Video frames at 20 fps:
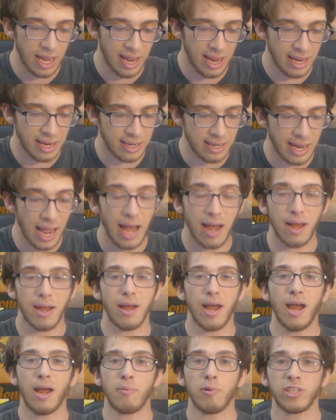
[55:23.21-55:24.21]
And yeah,
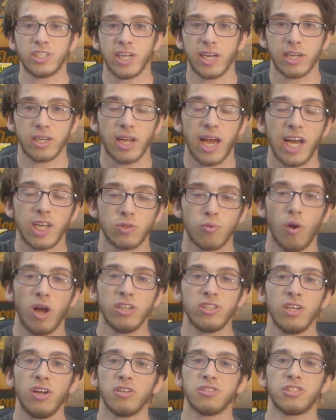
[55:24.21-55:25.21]
I appreciate you guys
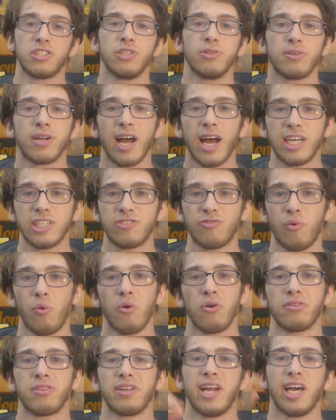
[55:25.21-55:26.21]
watching. I'll see you guys
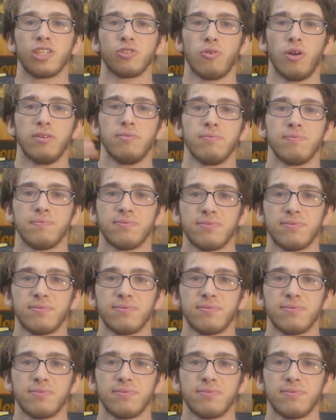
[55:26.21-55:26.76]
for the next one.